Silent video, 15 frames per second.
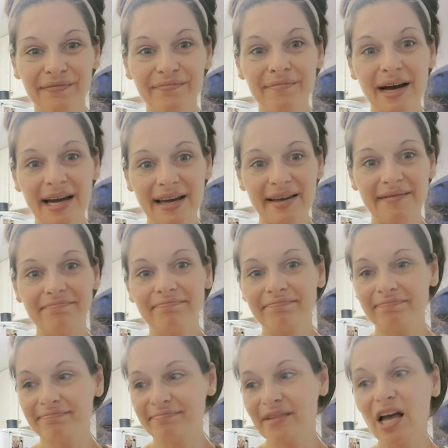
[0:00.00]
my
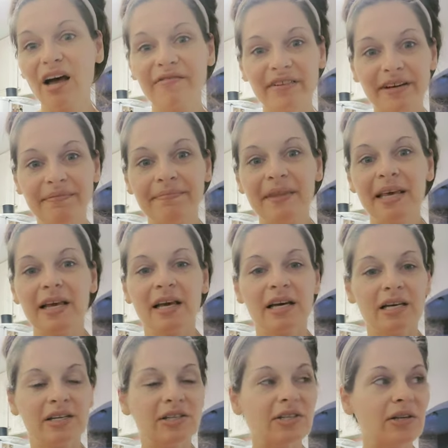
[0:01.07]
oven.
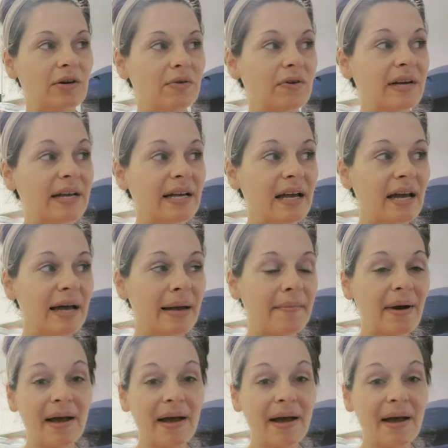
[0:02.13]
So um,